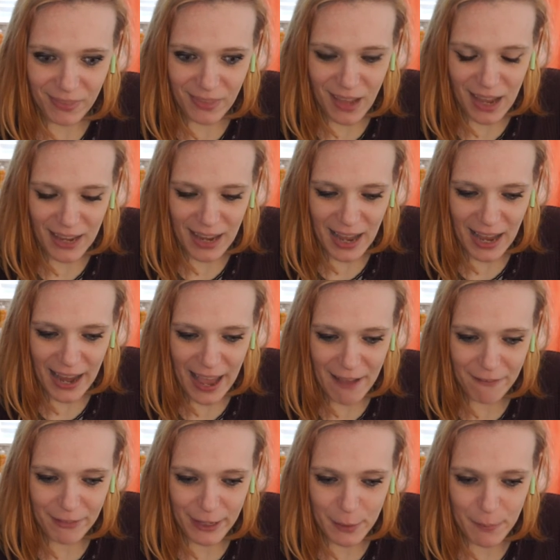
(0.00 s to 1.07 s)
I
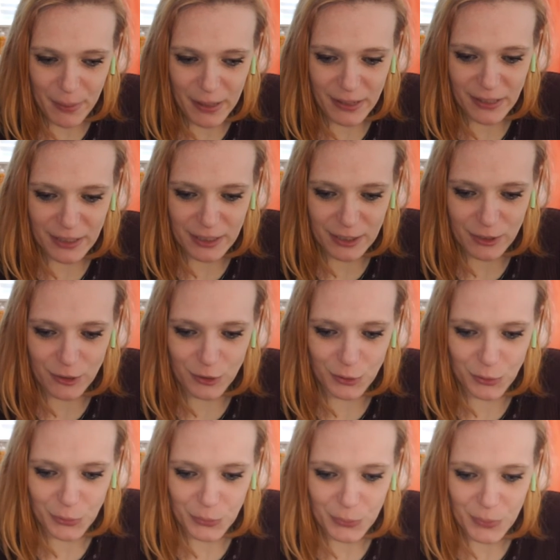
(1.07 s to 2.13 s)
have the ability to
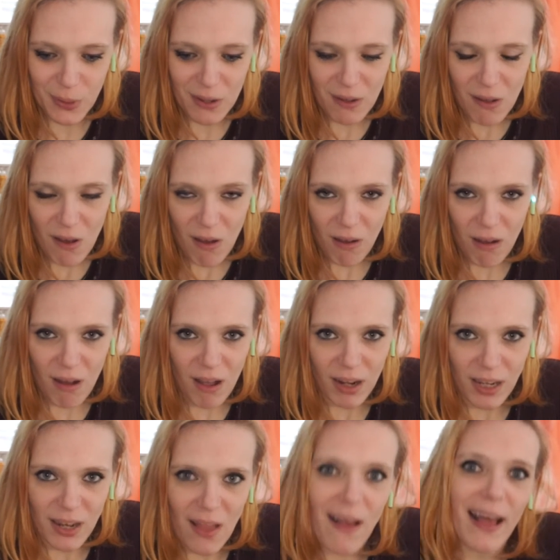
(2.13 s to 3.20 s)
do
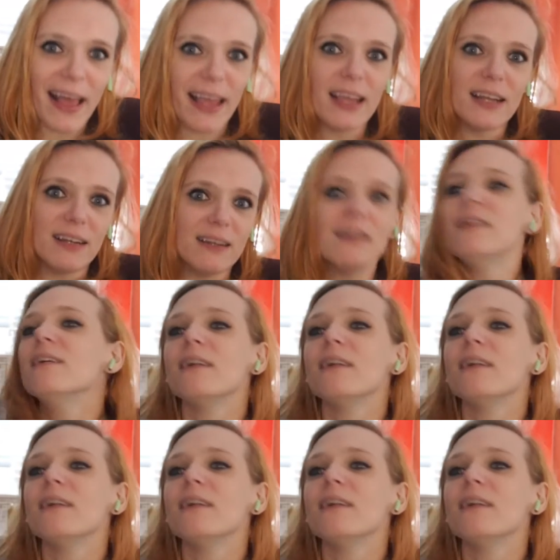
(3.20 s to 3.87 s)
online